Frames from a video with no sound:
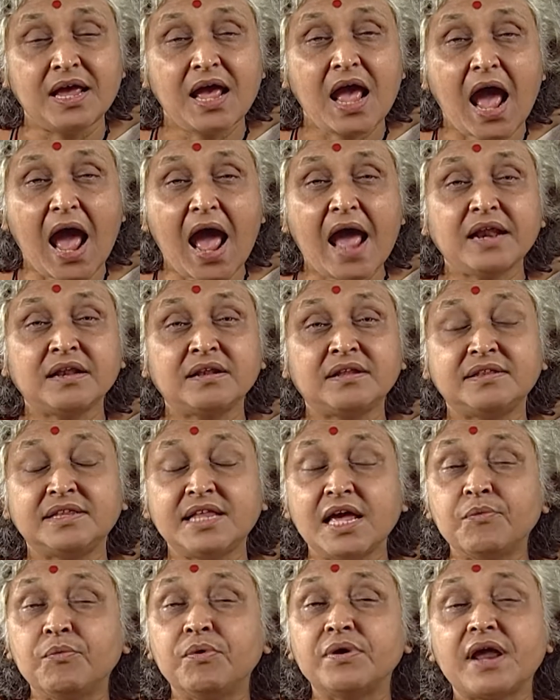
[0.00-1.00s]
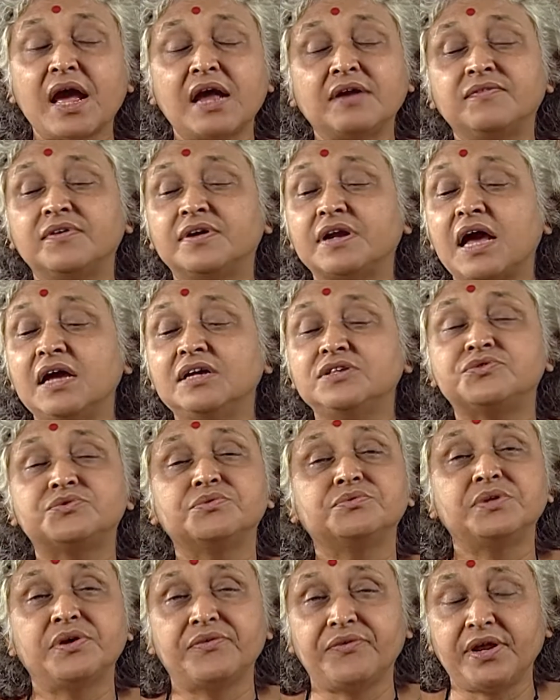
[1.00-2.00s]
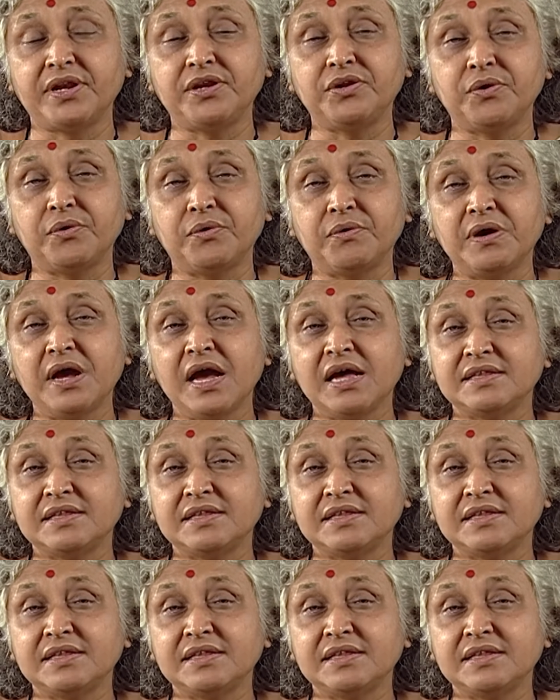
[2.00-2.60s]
and they would advertise through the radio